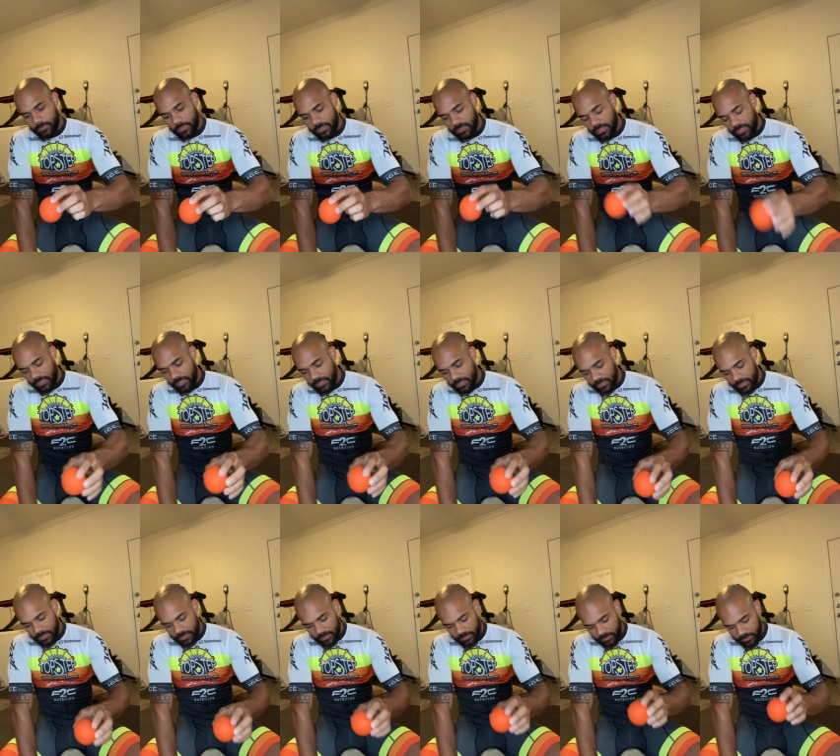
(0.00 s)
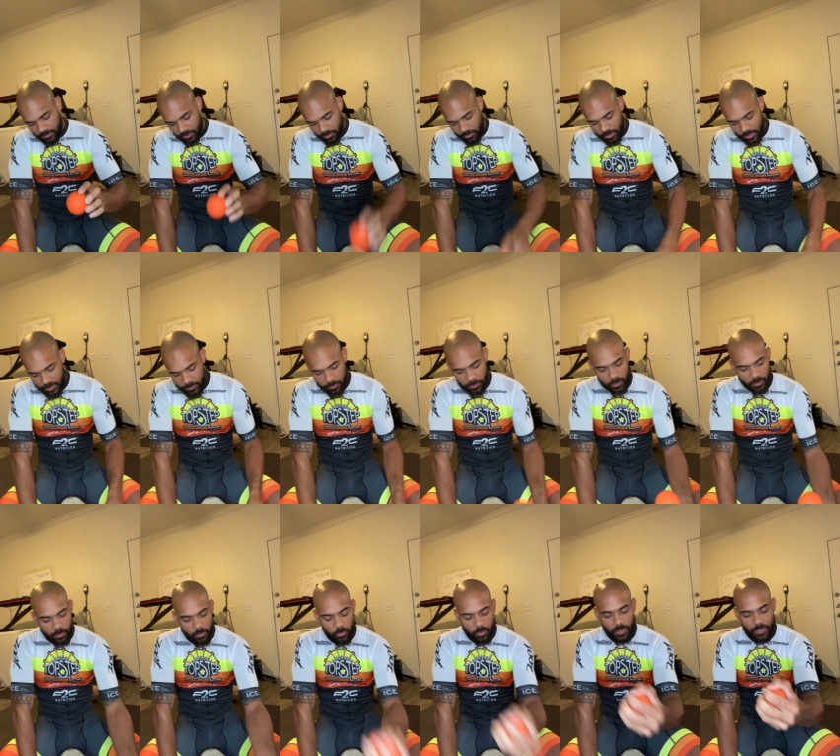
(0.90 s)
Dick's lacrosse ball.
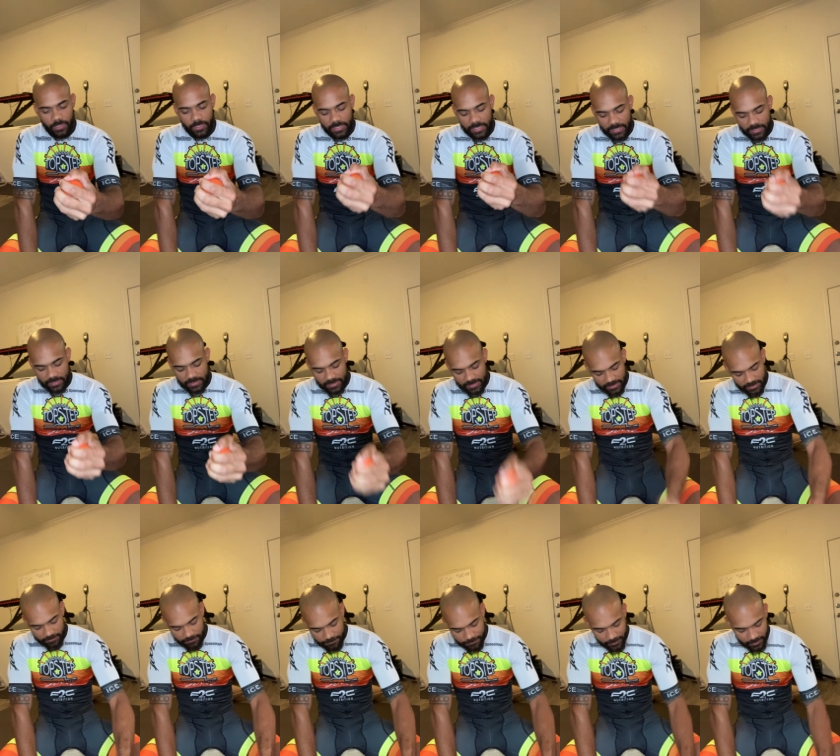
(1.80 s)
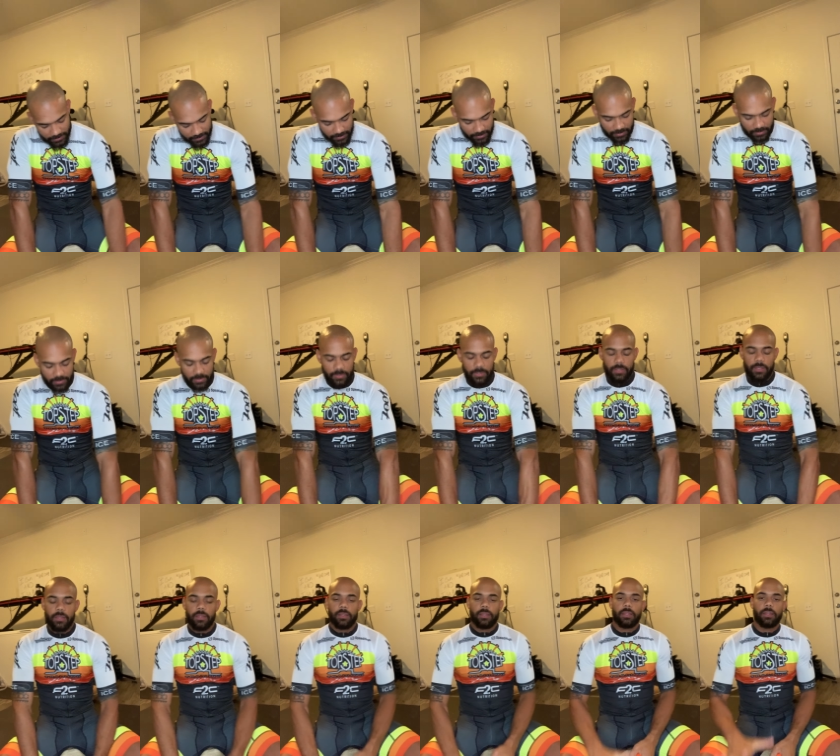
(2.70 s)
We're gonna hit the foot.
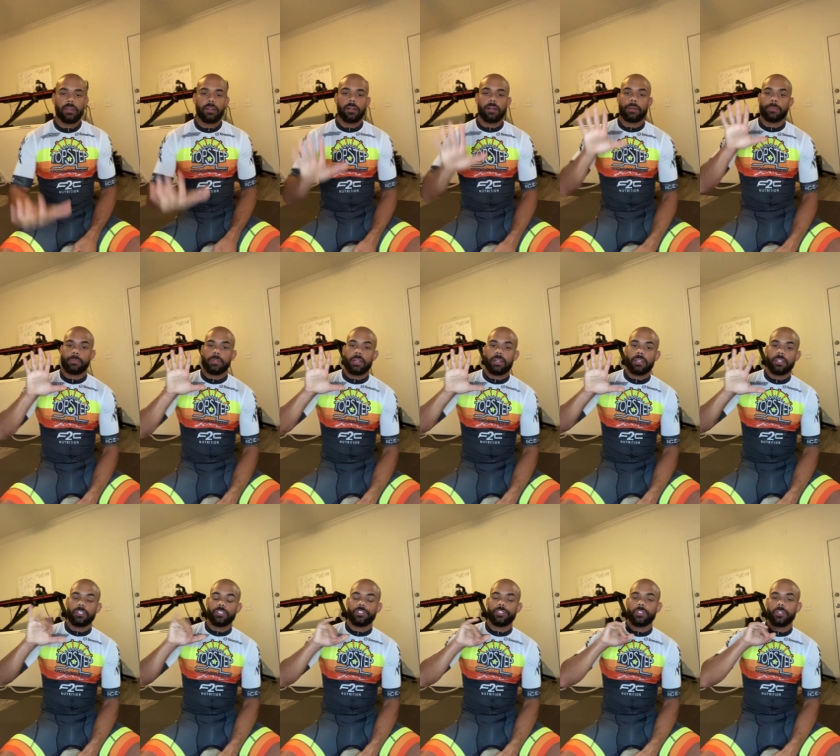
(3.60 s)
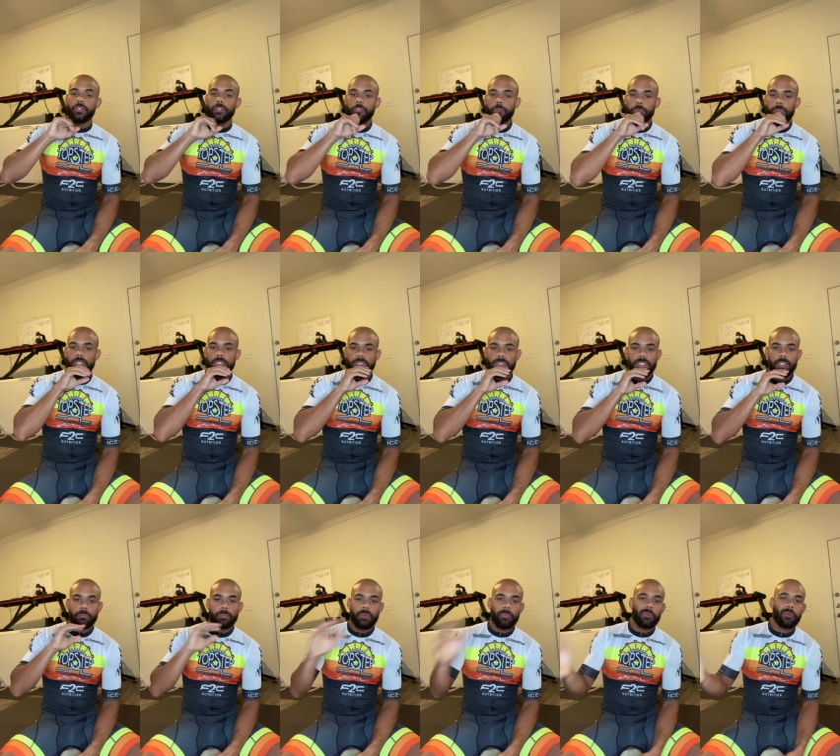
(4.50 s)
I'm not gonna show because some
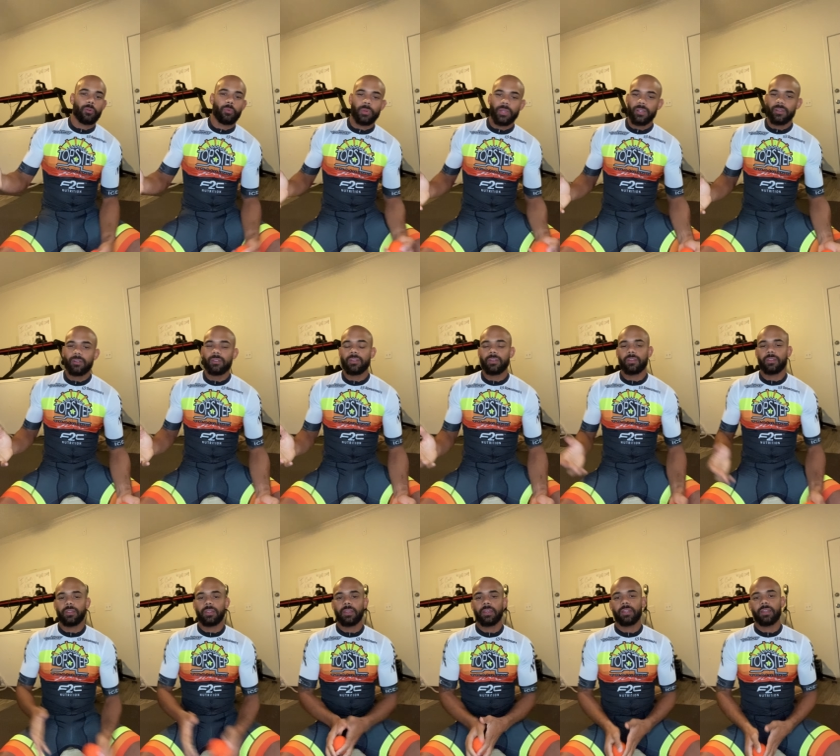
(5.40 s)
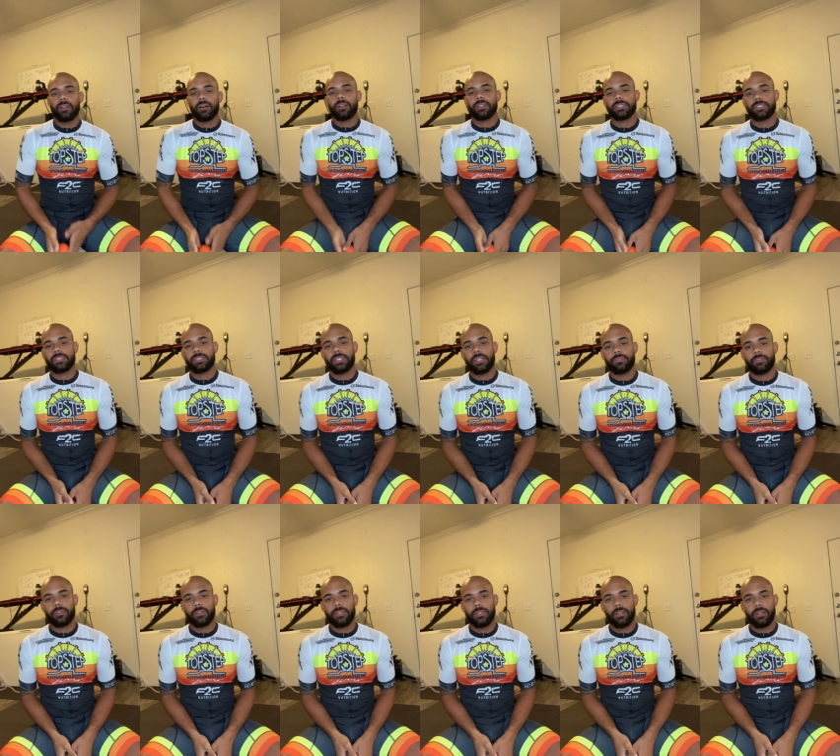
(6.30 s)
people are weird, and honestly, I've
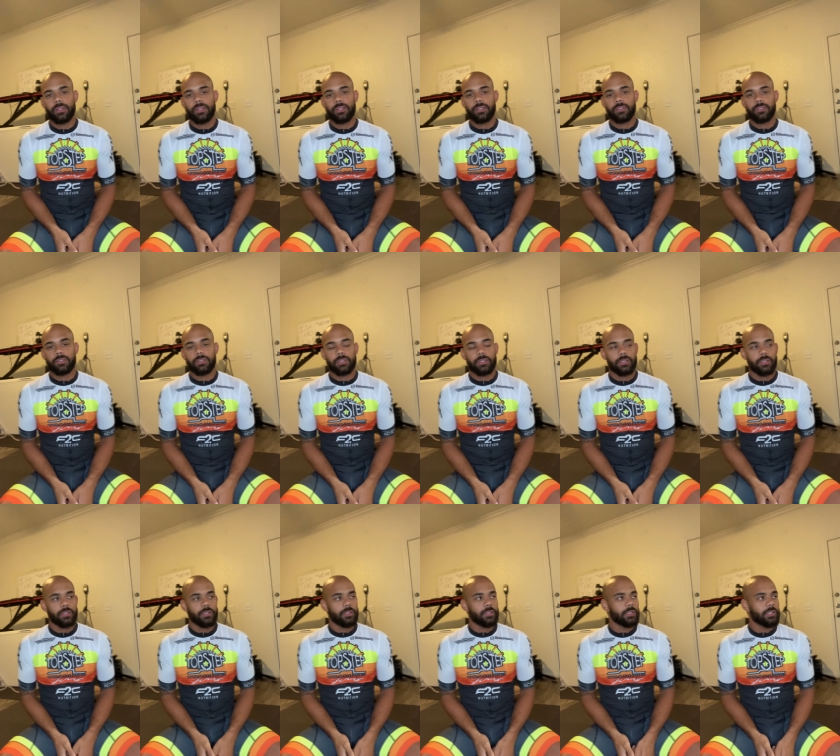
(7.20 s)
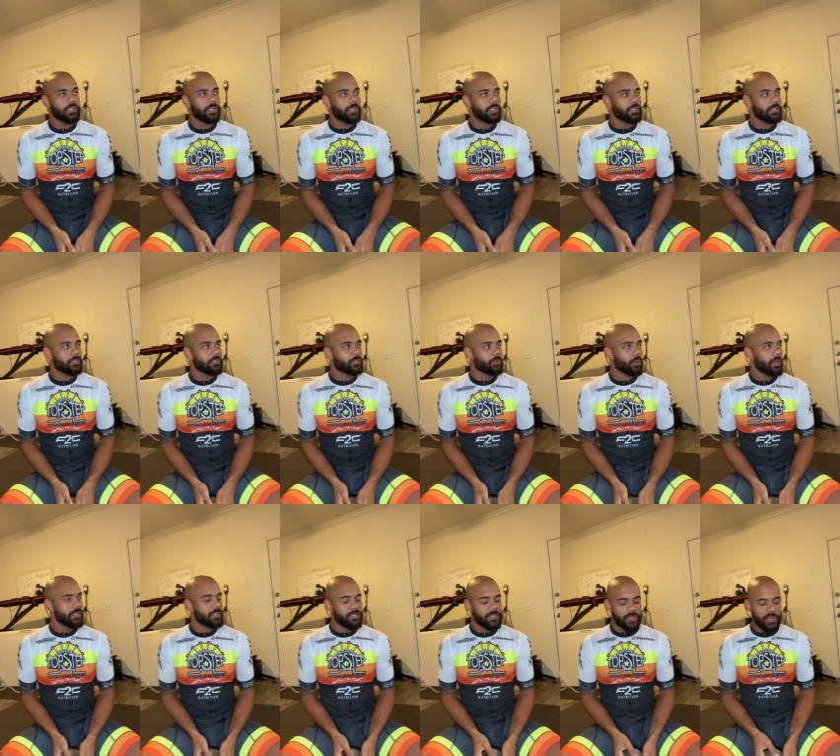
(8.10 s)
already done it
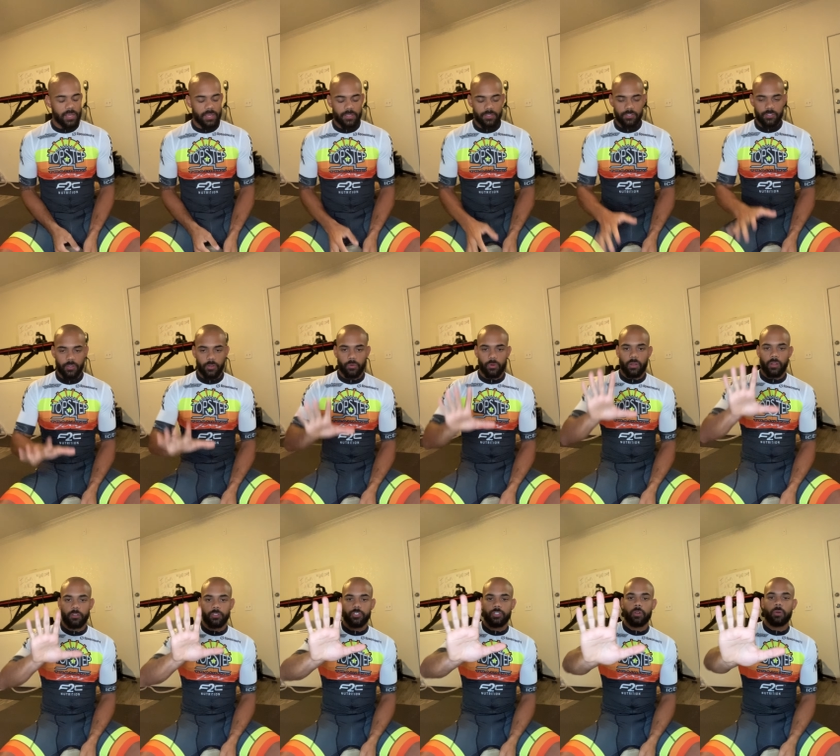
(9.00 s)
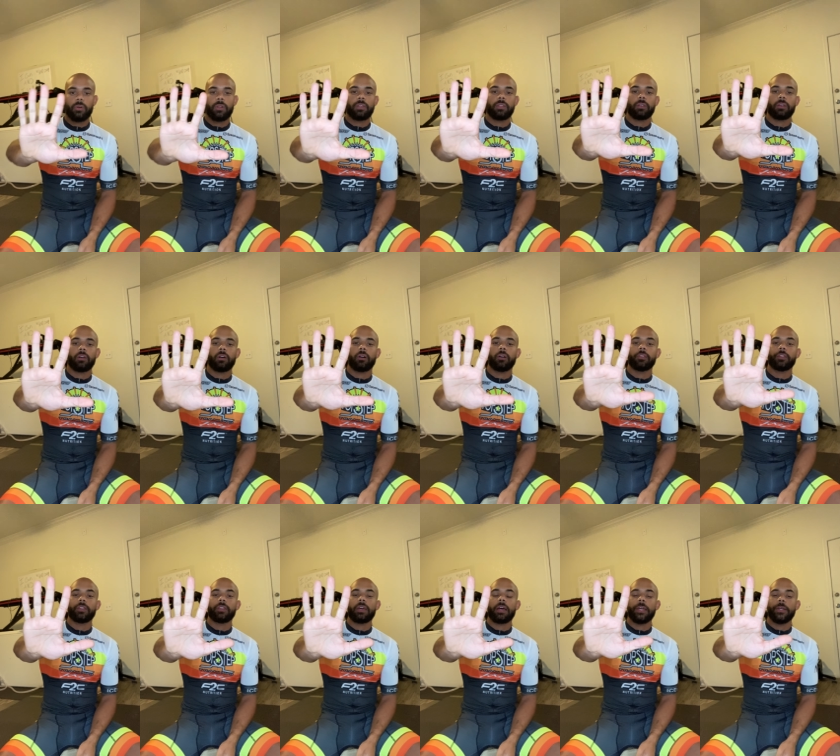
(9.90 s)
twice today, so I'll show it on the
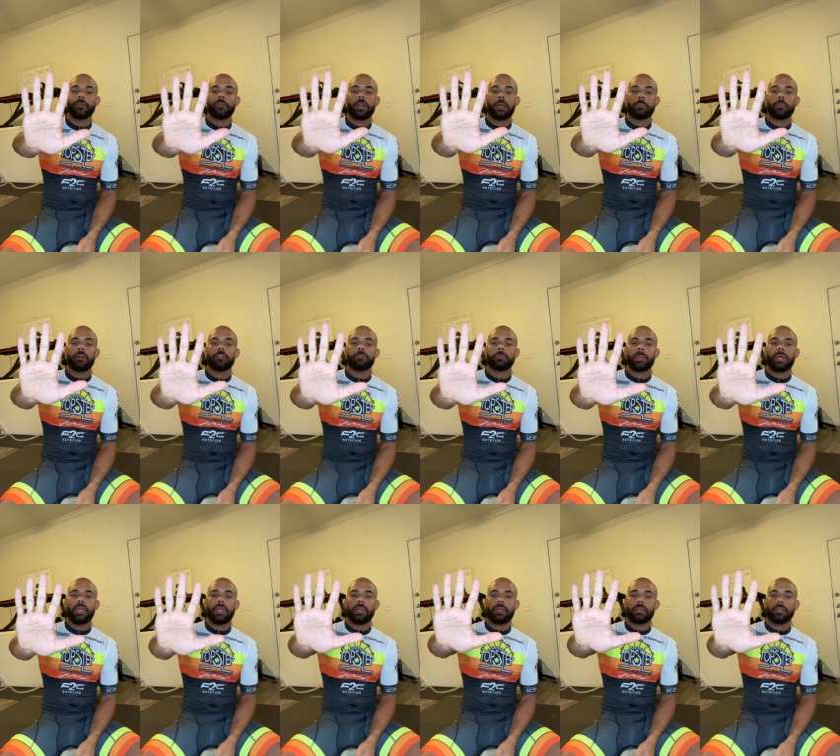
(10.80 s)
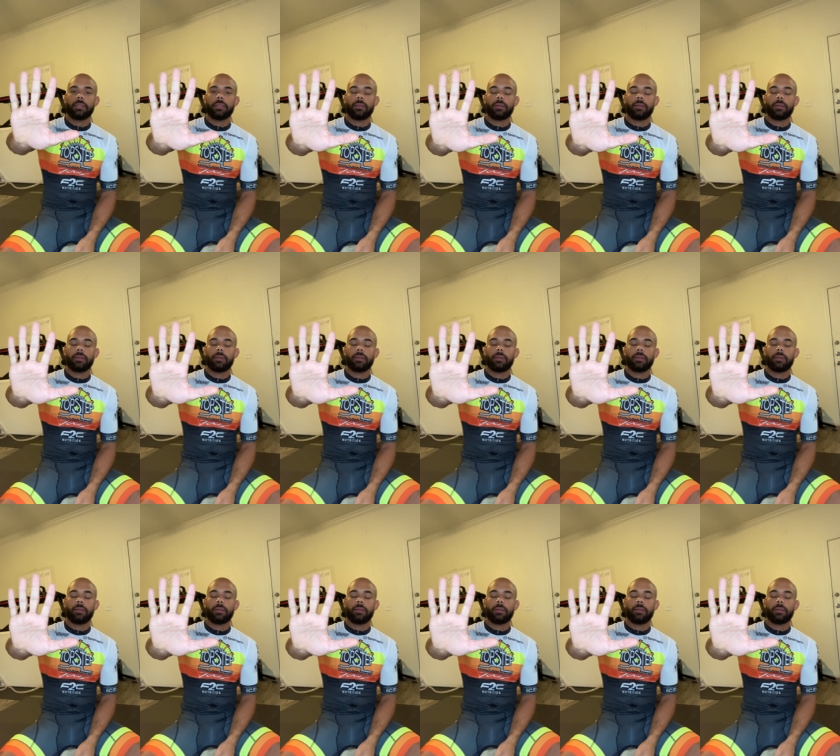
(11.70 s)
diagram of my hand.